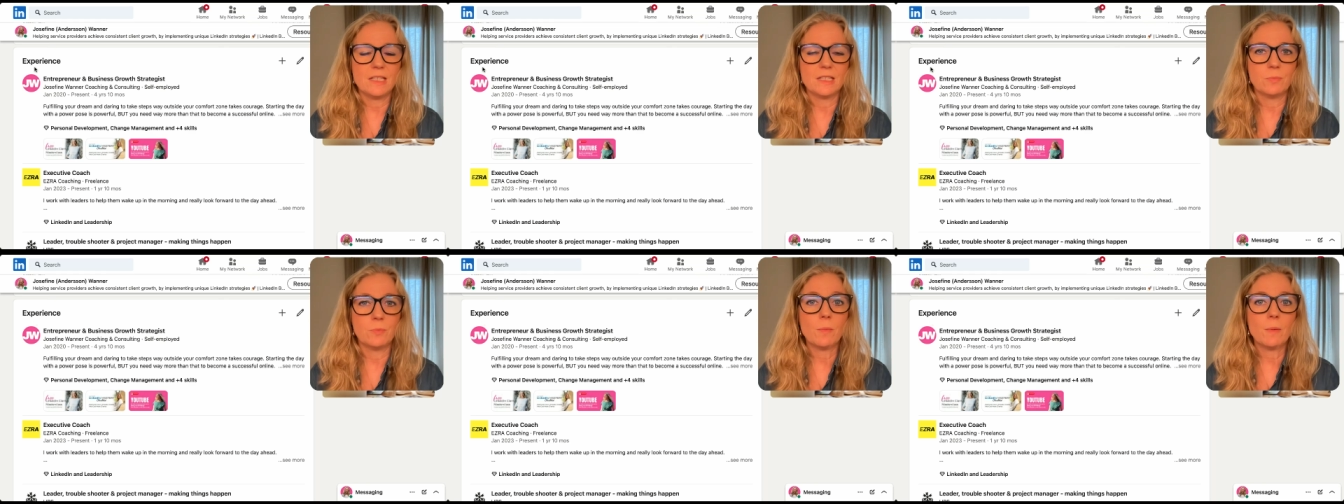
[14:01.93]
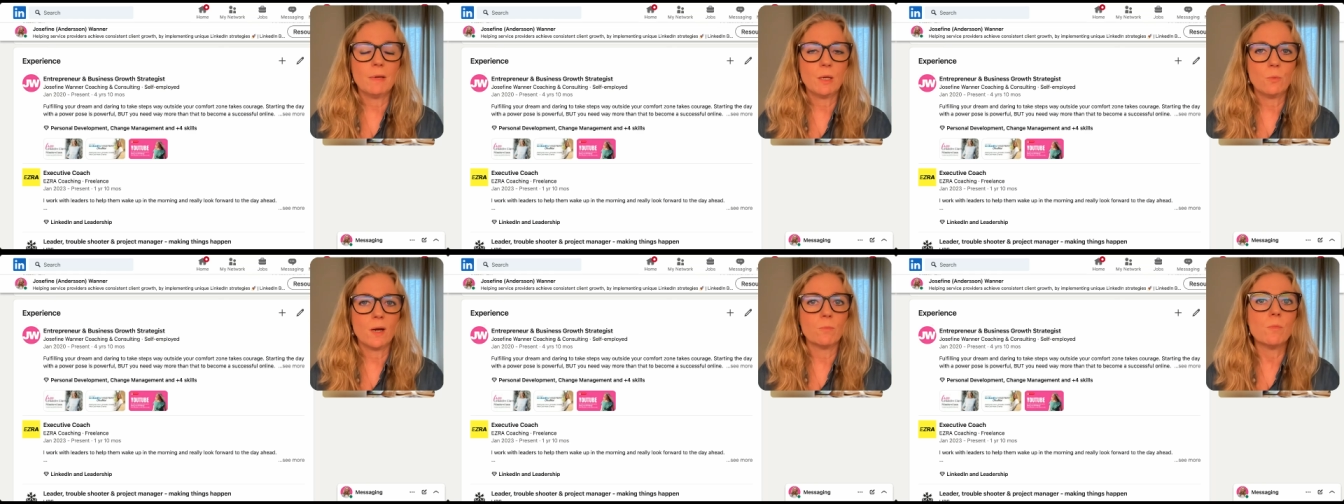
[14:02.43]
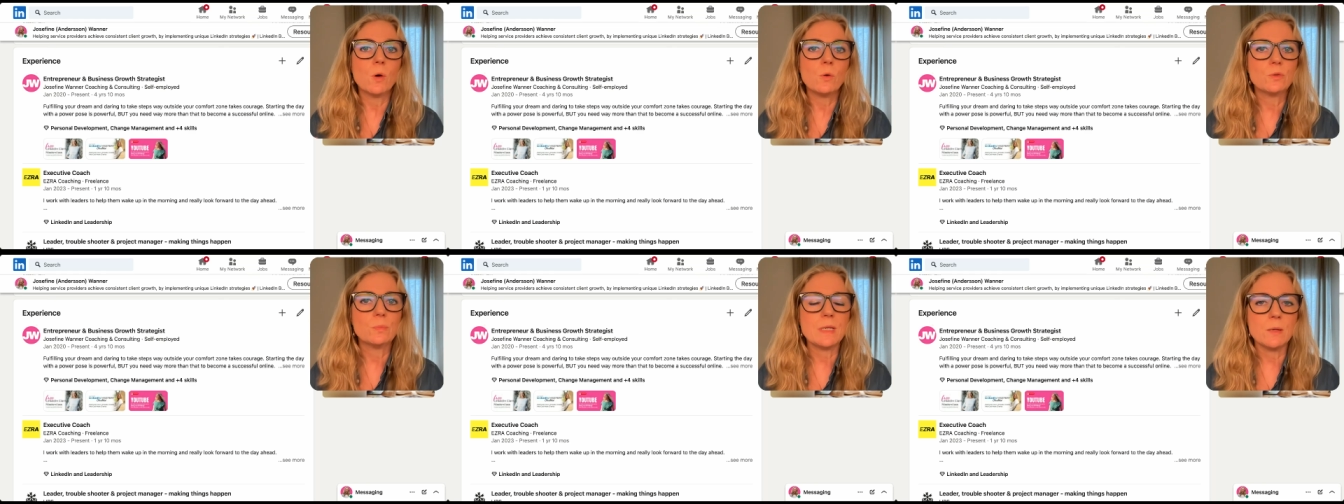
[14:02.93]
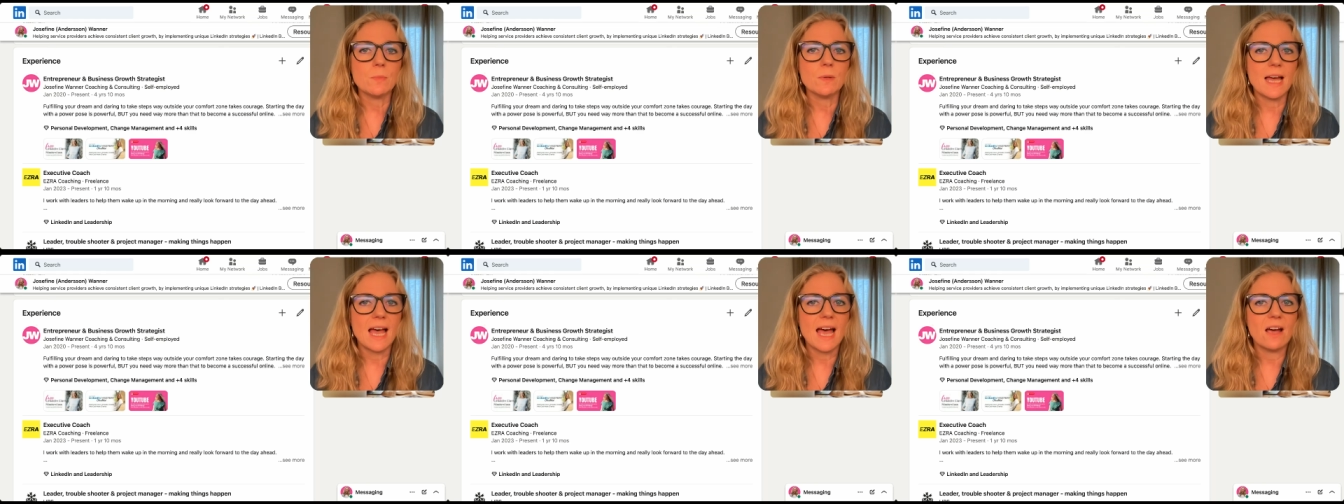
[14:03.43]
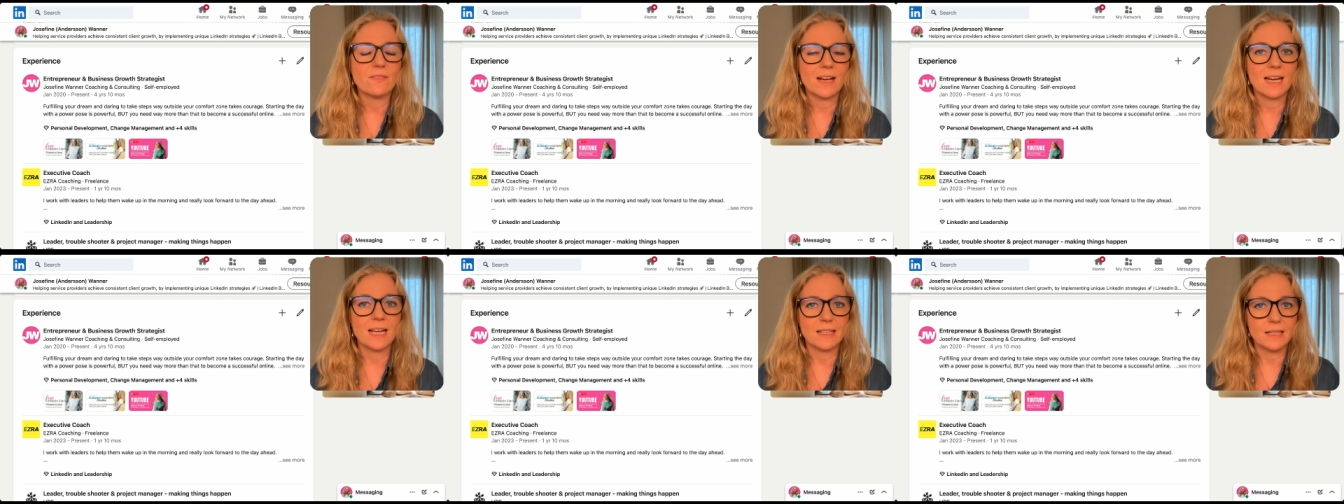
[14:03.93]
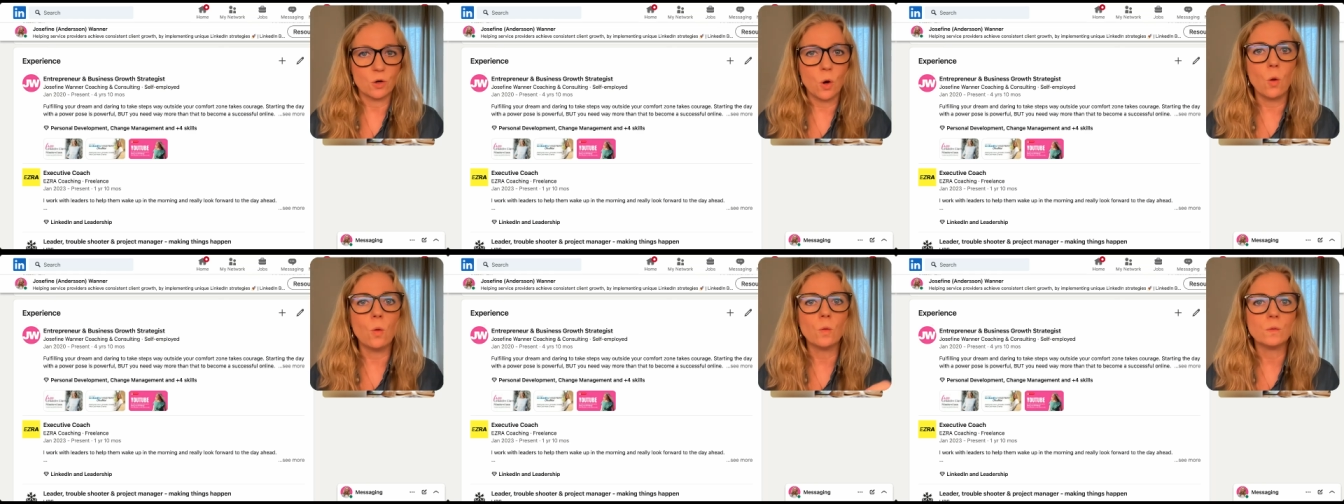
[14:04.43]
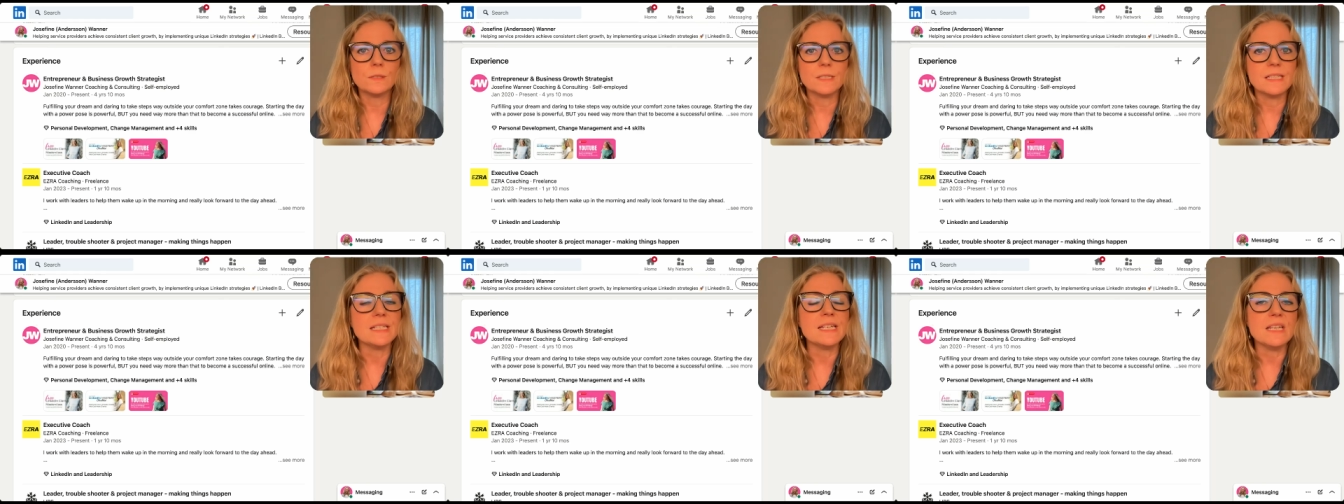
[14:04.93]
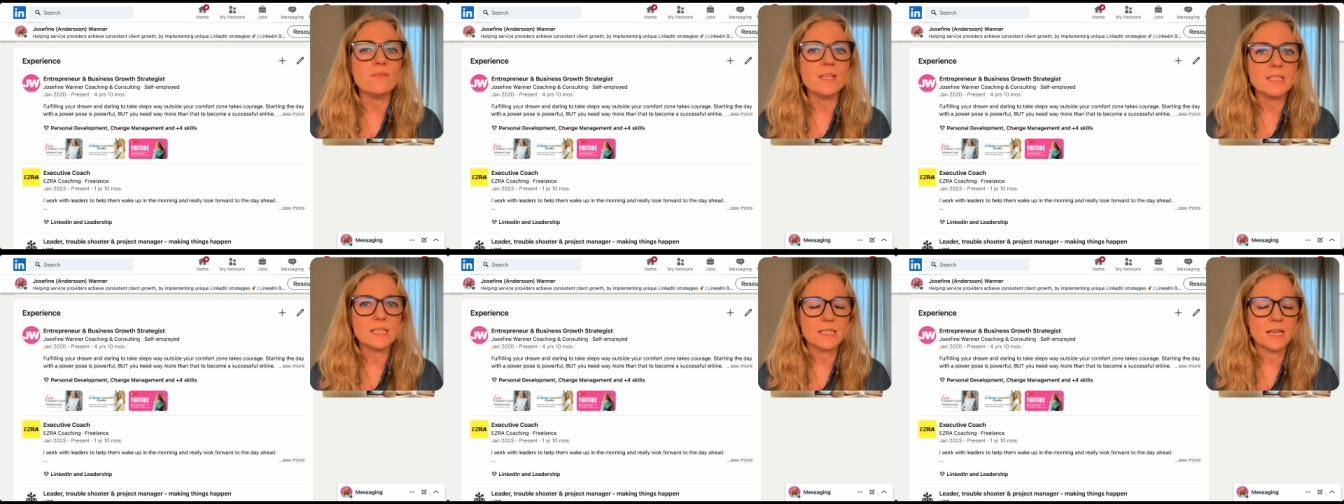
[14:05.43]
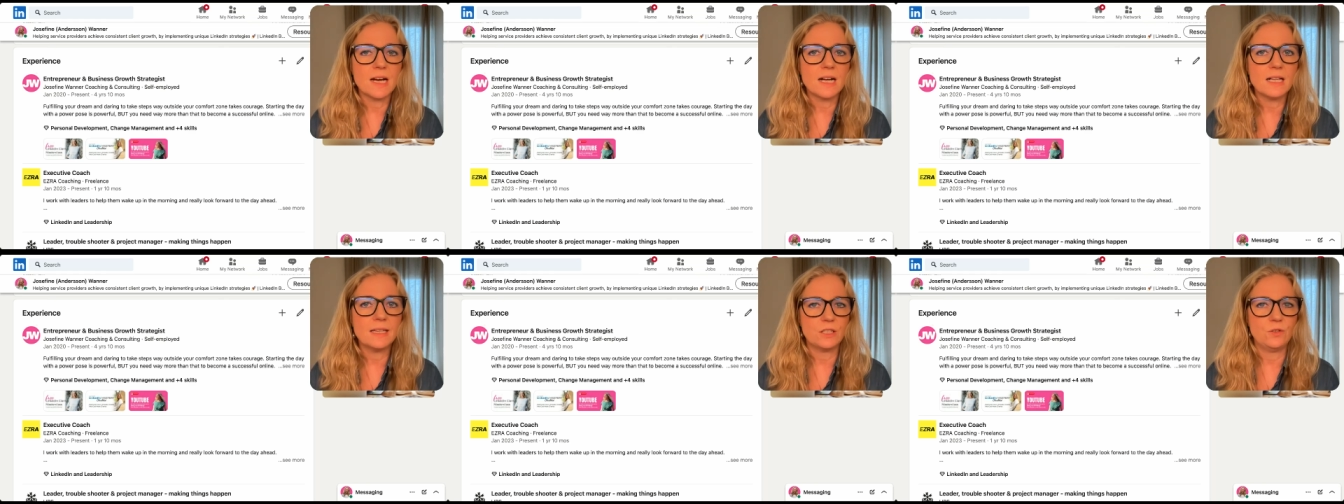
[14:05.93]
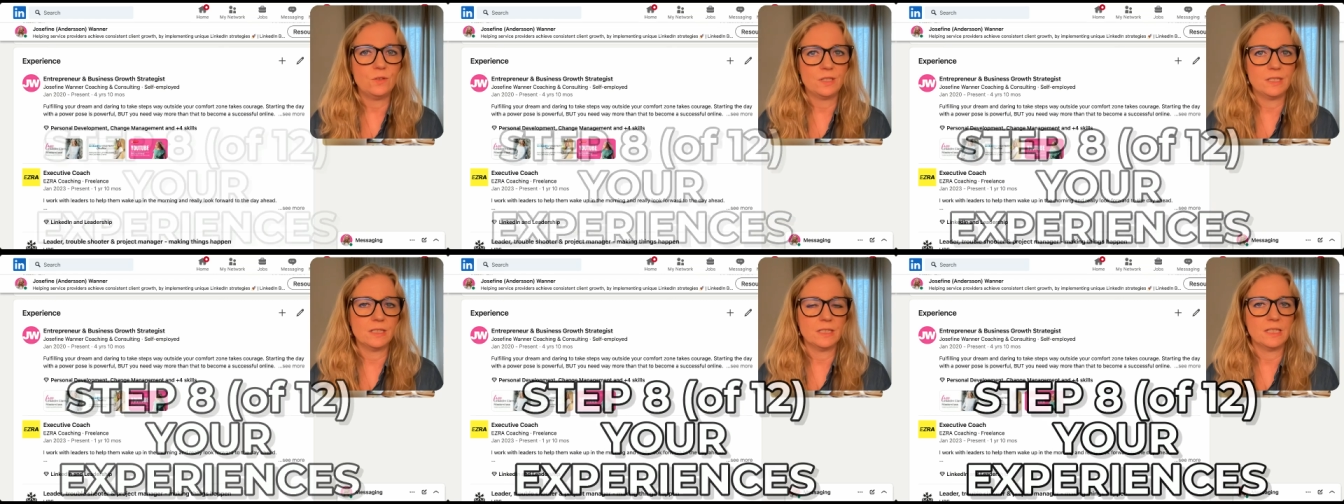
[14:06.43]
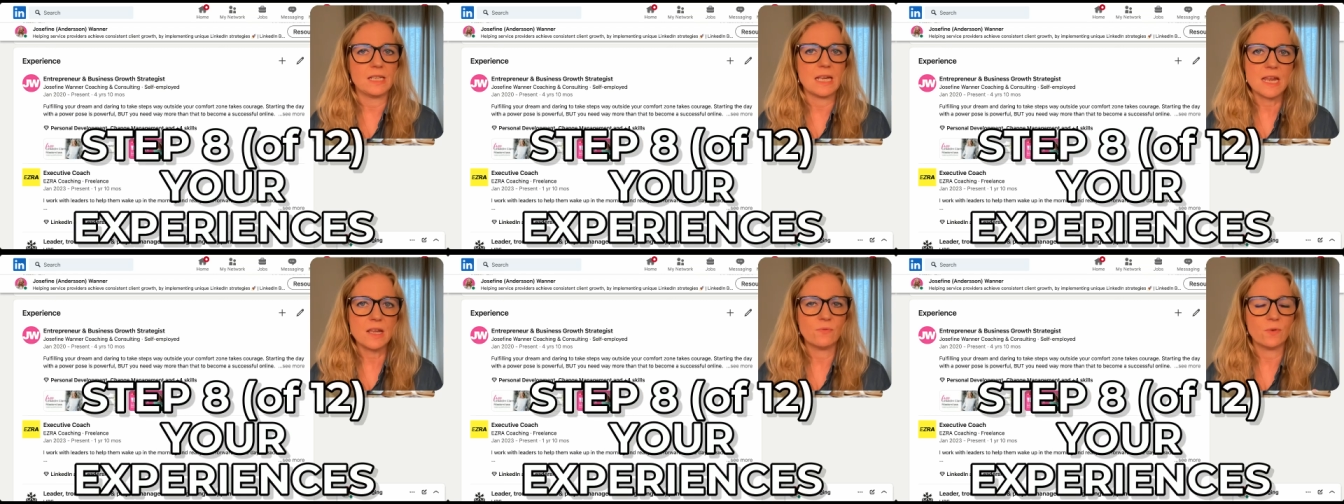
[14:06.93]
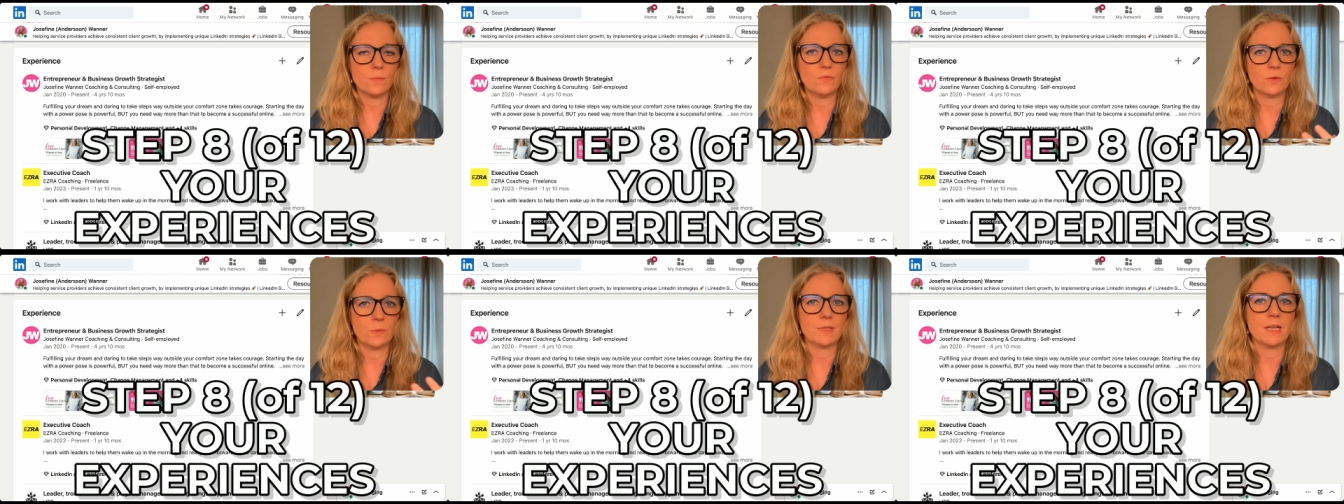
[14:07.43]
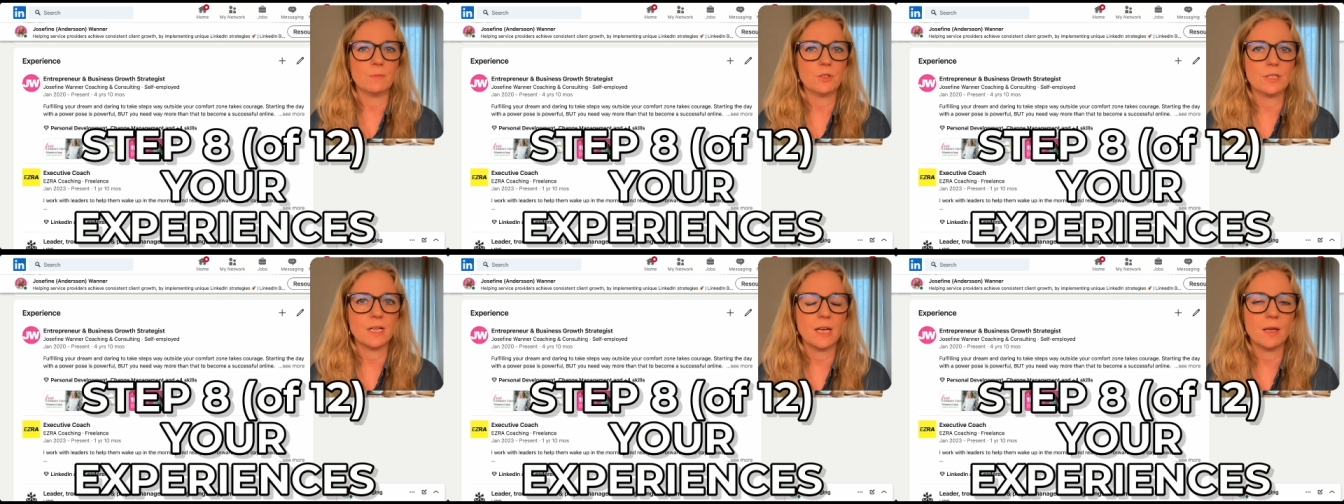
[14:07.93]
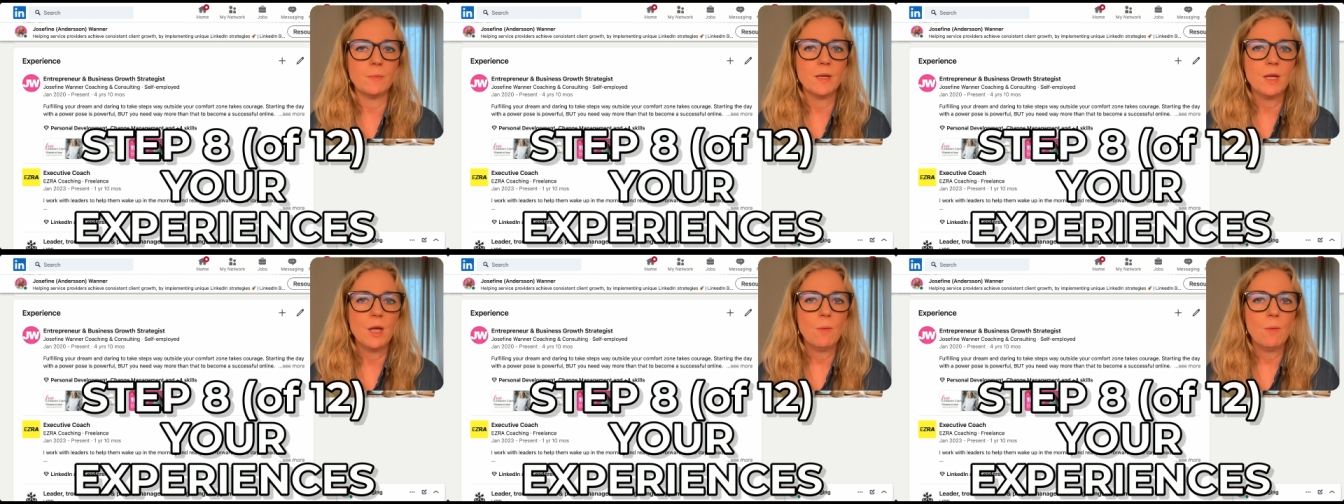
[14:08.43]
is probably where most people have kind of like their old CV style that you still see from time to time.